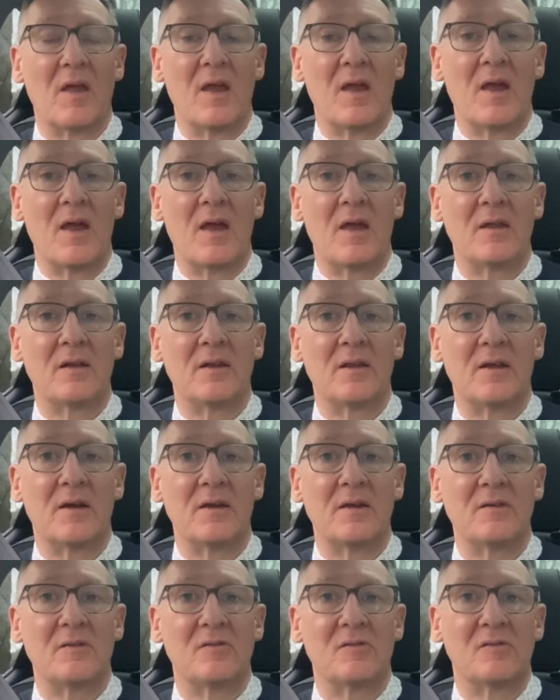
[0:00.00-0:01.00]

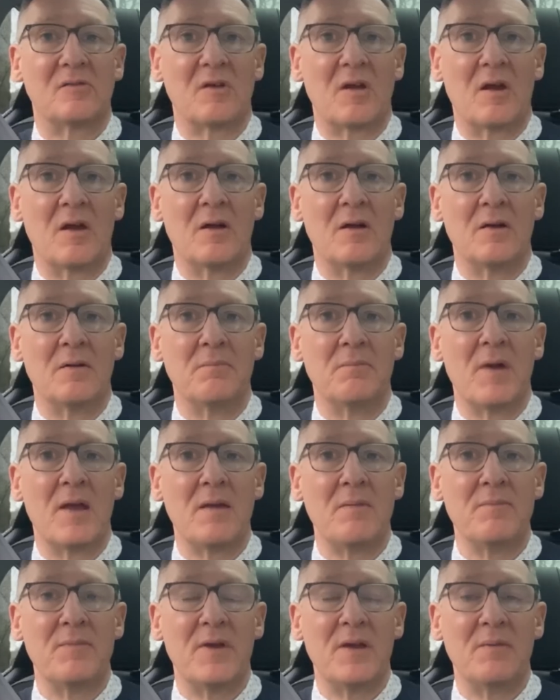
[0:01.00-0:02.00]
headlights
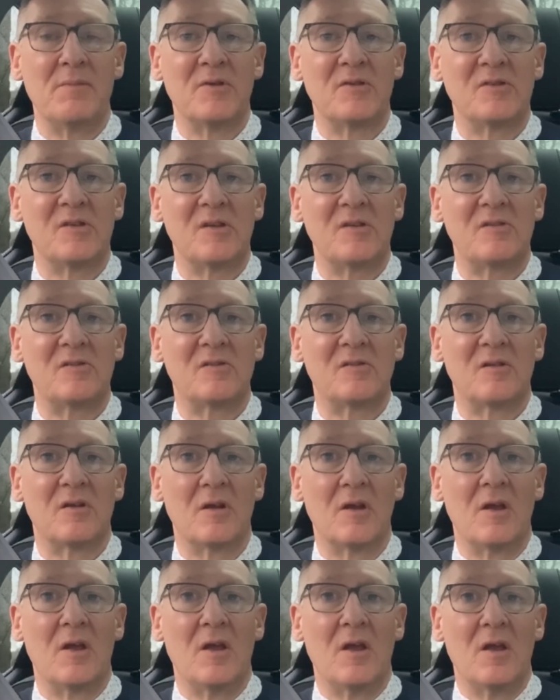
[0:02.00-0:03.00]
main beam assist,
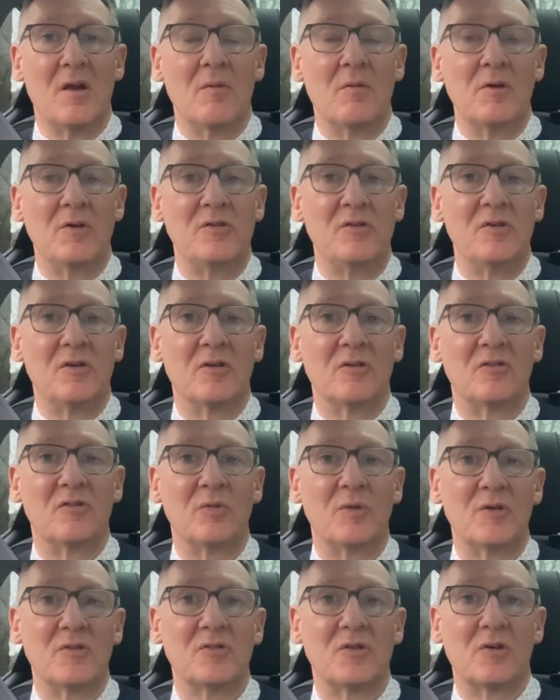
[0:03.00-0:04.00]
which you could
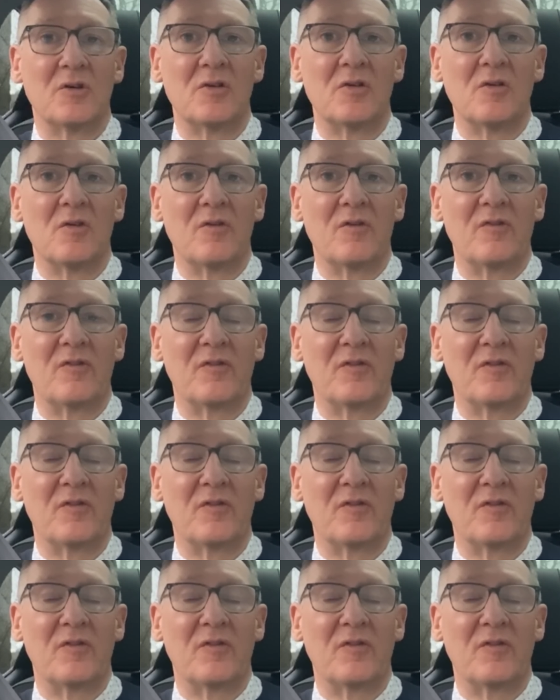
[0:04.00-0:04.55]
switch on and off